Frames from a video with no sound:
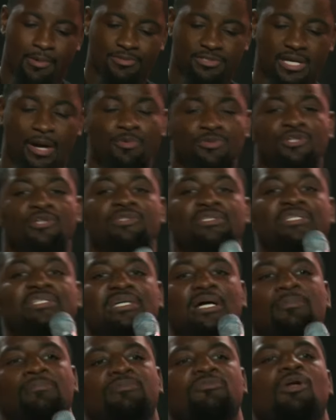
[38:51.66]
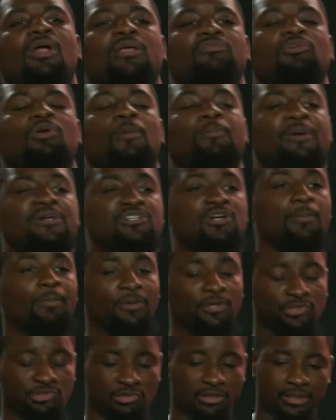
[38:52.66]
I want you to see something. Throw that, throw that picture up
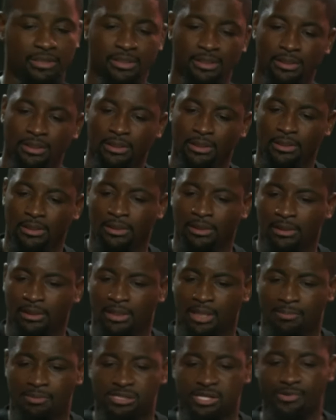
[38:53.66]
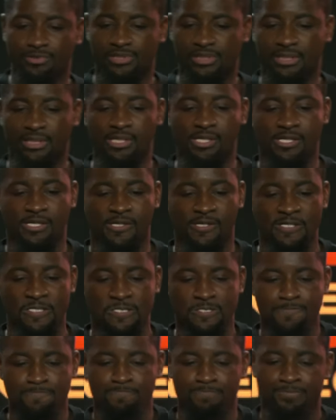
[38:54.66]
on the screen. I'm closing here.
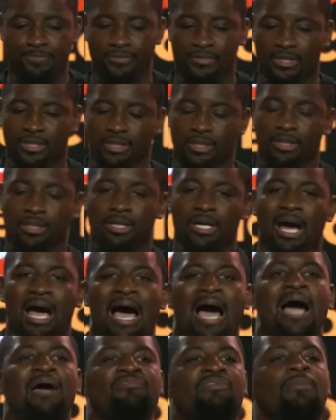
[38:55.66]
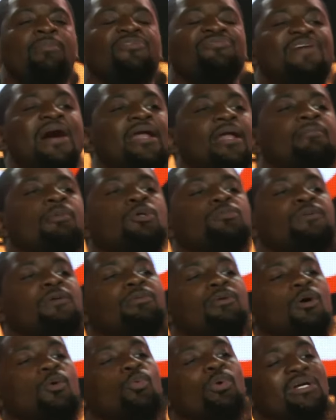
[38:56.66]
I've come to find that most
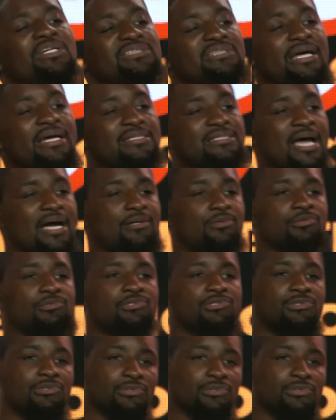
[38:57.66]
people don't want to stay in cycles.